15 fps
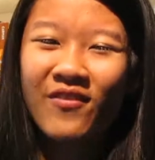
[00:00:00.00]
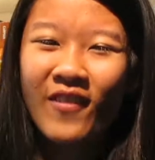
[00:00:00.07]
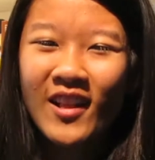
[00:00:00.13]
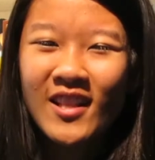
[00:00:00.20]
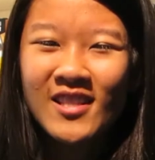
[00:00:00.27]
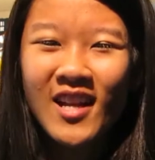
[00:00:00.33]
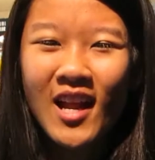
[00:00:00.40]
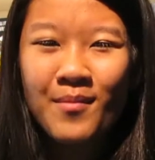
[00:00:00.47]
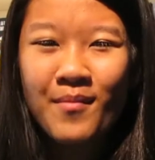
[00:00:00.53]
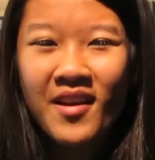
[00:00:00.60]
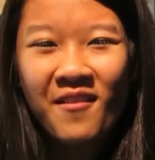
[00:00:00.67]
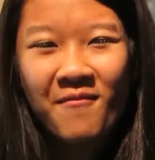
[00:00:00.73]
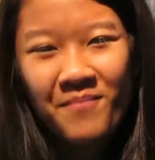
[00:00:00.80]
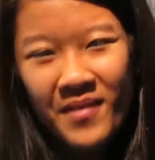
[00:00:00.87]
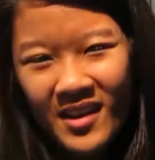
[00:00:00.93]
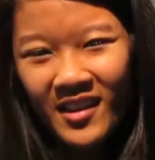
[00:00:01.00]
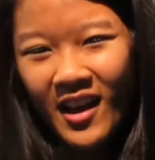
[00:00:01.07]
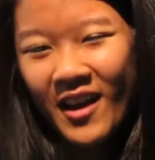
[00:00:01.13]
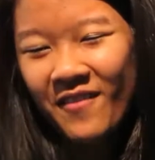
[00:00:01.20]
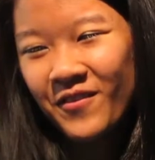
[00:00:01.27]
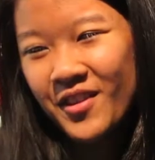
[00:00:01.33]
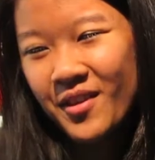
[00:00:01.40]
My friends and I made a
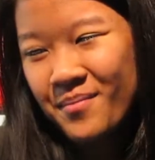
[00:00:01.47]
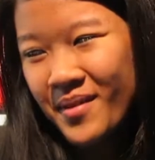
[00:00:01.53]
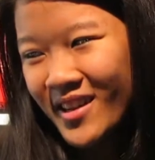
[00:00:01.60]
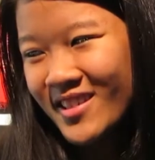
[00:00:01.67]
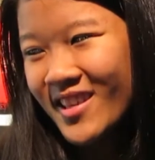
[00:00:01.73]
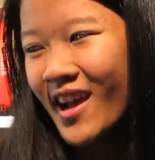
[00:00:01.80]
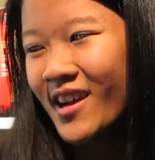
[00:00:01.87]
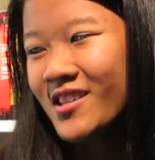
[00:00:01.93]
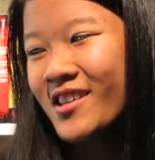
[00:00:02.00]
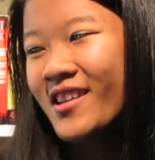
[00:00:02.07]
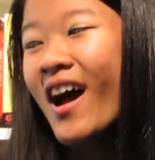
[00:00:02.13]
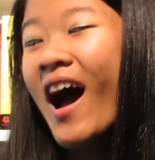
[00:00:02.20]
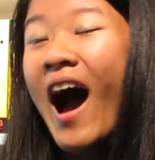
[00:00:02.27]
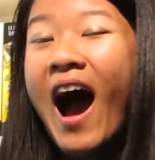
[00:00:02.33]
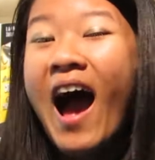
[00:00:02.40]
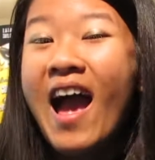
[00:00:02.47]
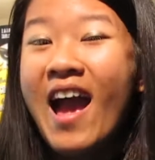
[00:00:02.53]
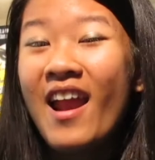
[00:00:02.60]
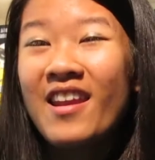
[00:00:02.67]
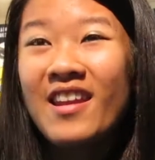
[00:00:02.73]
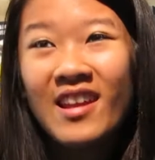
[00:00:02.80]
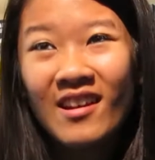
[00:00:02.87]
beeline for the book section,
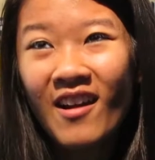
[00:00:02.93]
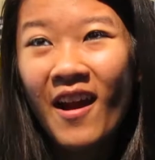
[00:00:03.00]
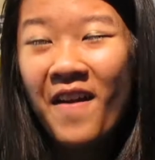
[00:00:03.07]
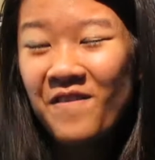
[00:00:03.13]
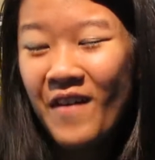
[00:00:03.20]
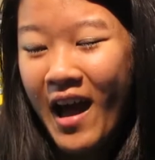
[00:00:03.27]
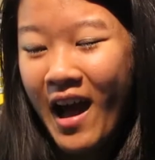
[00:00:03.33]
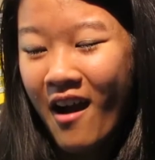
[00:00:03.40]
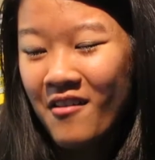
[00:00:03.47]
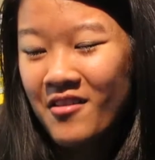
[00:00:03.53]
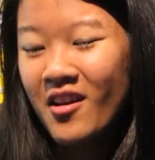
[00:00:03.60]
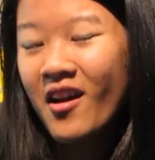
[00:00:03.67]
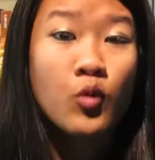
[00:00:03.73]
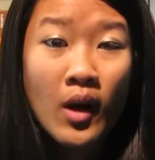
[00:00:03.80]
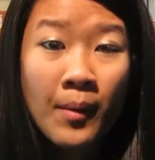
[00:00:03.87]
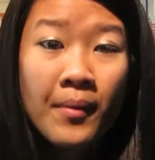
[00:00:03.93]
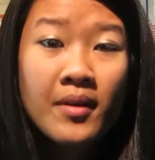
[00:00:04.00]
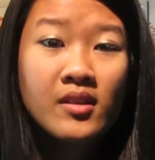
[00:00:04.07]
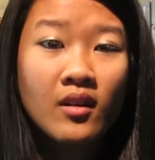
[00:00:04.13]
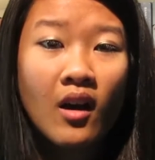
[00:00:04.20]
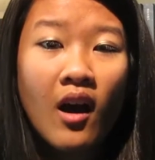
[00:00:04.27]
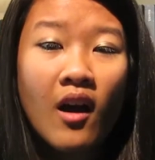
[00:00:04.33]
and here I found
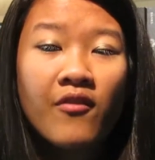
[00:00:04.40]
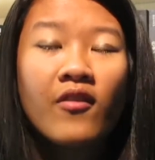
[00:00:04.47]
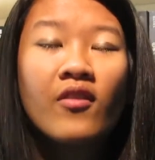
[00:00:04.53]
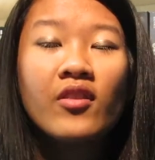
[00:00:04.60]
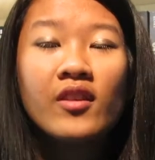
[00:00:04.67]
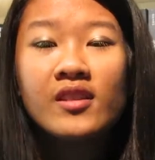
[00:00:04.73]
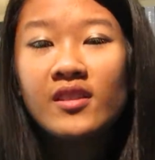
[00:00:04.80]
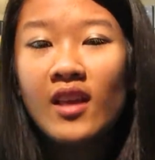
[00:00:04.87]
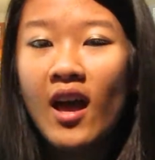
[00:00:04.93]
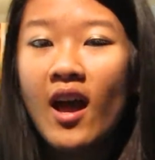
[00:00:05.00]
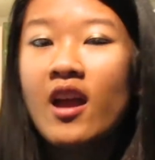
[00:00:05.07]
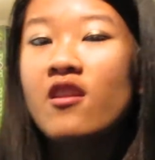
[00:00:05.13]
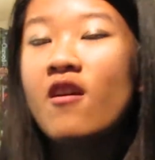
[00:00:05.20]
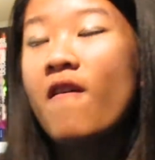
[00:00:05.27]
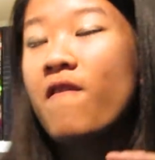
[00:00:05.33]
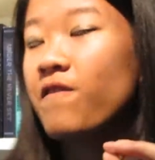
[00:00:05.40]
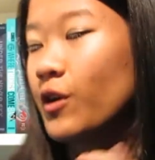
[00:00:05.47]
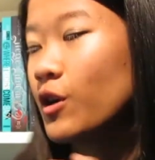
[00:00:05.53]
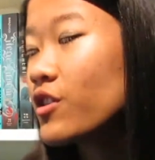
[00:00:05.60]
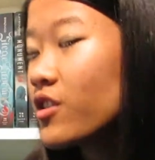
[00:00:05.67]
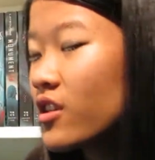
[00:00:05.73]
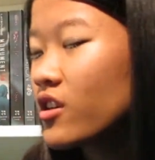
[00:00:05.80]
20% off the signed
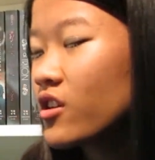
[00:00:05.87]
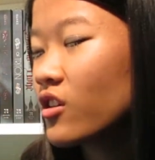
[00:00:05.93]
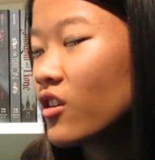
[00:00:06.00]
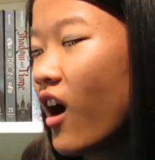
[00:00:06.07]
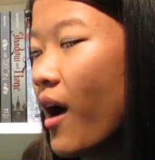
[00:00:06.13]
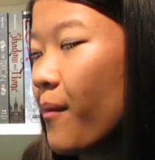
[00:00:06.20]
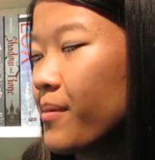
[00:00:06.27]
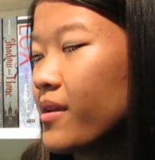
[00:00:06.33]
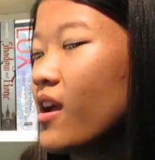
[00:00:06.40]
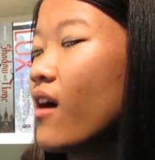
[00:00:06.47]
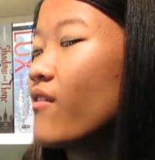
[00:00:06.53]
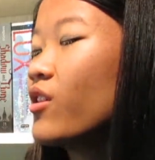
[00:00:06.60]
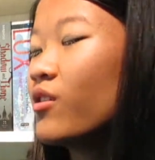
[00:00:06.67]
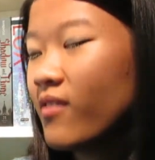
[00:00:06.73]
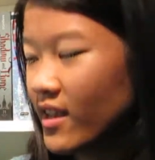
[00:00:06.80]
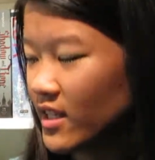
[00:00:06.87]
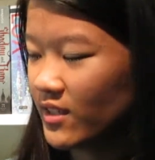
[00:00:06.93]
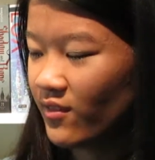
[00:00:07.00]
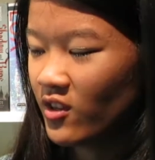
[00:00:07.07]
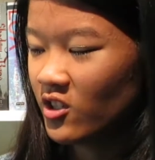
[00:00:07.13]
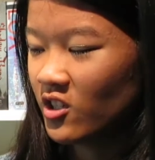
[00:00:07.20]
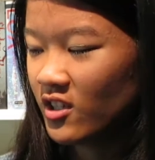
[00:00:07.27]
first edition copy of The Rest
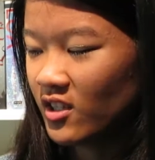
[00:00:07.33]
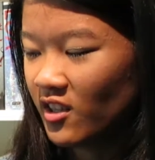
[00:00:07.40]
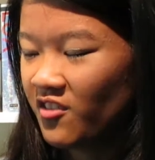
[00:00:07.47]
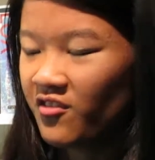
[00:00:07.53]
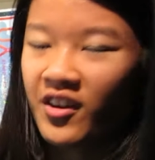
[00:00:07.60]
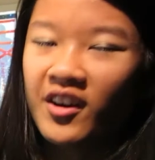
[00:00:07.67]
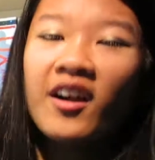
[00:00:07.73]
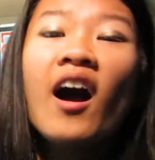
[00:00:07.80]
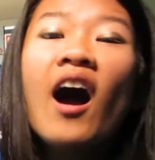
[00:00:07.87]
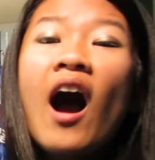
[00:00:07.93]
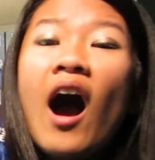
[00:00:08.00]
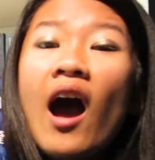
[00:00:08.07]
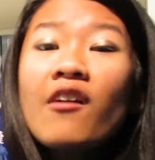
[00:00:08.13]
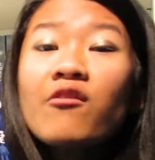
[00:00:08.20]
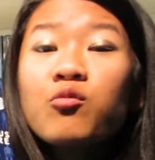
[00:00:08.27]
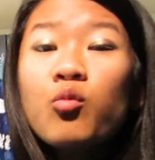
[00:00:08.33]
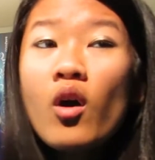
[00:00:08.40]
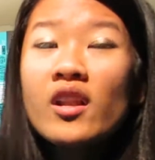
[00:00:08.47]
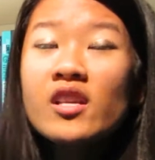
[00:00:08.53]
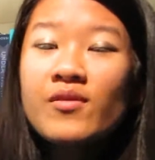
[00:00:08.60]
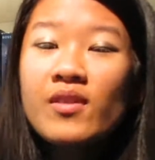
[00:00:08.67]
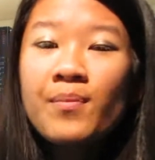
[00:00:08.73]
of Us Just Live Here. I've
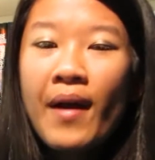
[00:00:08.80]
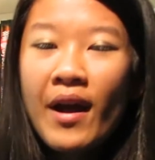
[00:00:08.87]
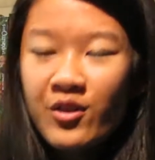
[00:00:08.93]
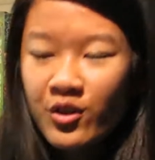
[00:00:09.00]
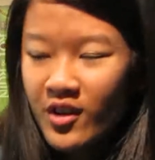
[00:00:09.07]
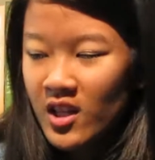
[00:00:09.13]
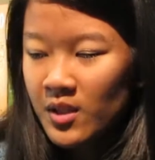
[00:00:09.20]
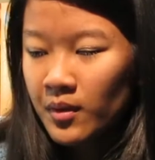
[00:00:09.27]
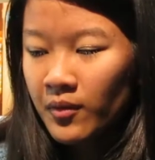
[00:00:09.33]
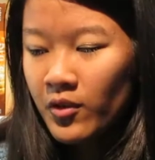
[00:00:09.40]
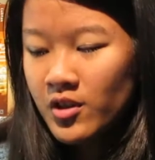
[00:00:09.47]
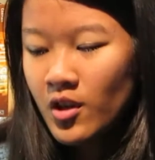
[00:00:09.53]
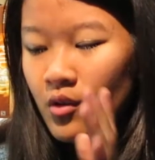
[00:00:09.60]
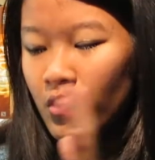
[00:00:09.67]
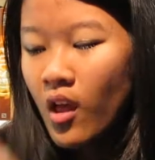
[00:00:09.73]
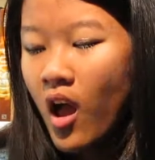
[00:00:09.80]
wanted to read Patrick Ness book for so